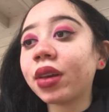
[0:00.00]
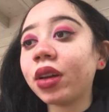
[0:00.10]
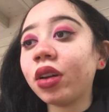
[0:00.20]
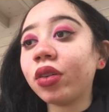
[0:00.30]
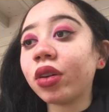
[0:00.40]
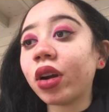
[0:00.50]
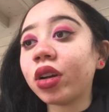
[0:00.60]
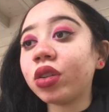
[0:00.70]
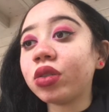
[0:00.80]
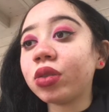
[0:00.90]
I know there are
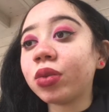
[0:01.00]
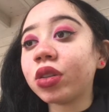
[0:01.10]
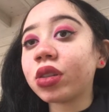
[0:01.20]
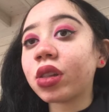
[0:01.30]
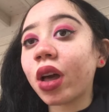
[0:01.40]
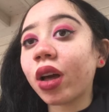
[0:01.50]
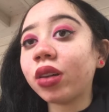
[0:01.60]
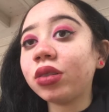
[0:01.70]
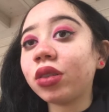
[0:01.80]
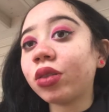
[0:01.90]
YouTubers
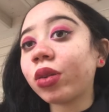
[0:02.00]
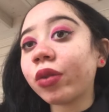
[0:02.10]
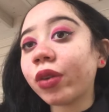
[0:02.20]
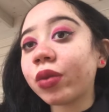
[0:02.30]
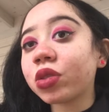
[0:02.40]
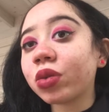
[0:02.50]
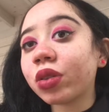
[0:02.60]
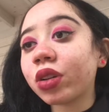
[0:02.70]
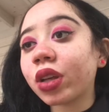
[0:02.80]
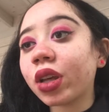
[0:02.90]
that, you know, are fine with
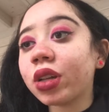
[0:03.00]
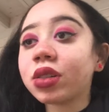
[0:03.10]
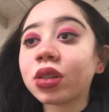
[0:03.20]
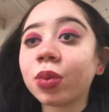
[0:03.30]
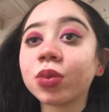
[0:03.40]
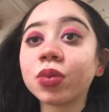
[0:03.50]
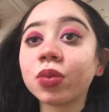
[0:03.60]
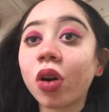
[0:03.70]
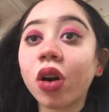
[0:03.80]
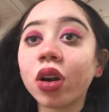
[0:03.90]
showing their kids, some
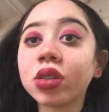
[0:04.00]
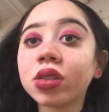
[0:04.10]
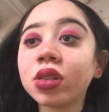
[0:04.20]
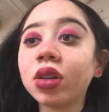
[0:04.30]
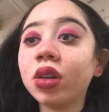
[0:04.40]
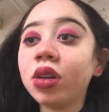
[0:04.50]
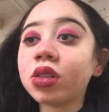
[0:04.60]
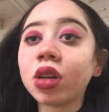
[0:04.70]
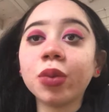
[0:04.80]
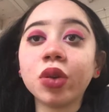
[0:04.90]
aren't,
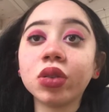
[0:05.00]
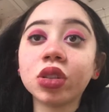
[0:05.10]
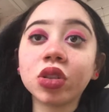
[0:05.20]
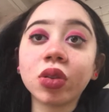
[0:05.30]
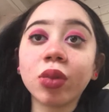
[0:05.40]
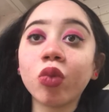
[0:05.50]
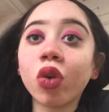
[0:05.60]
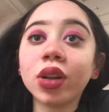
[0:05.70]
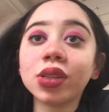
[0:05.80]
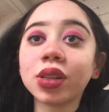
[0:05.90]
some only show them
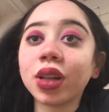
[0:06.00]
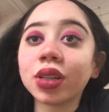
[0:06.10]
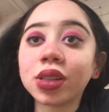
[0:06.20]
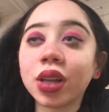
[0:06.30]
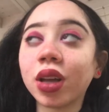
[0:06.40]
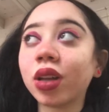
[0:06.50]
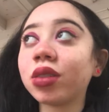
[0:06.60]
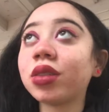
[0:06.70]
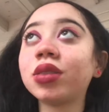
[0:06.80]
once and that's it.